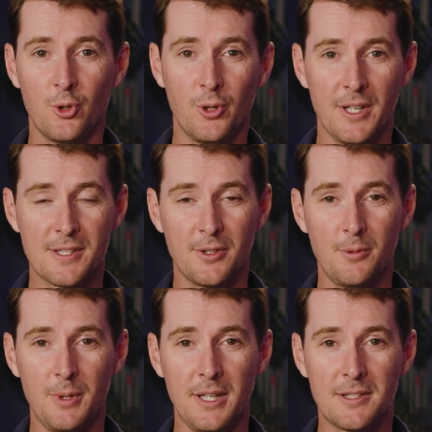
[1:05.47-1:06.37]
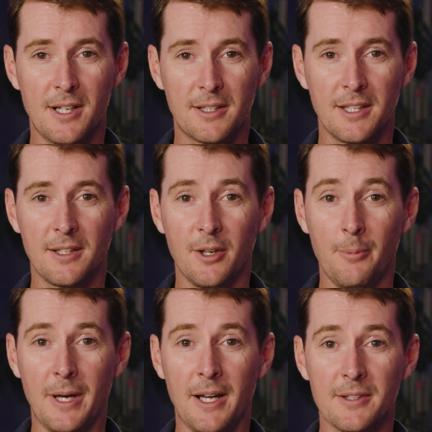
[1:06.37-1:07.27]
who is going to be talking
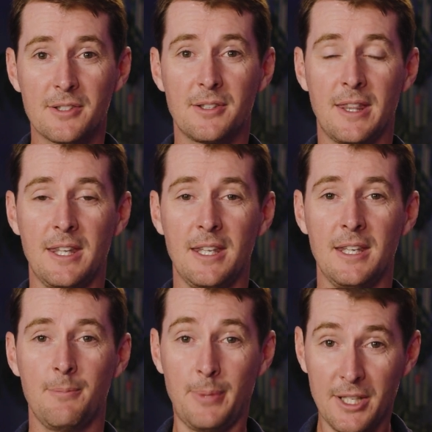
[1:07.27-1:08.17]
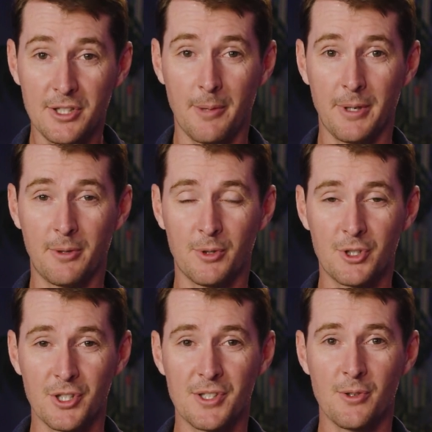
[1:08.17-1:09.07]
about the big topic,
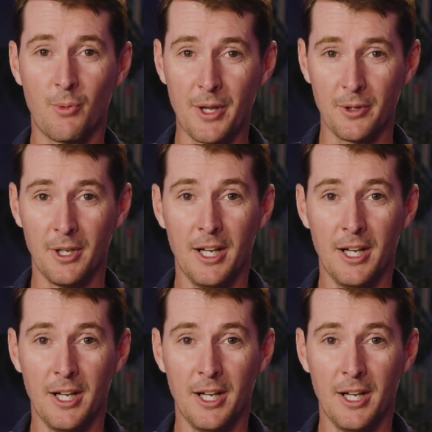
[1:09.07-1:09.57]
which is the weather.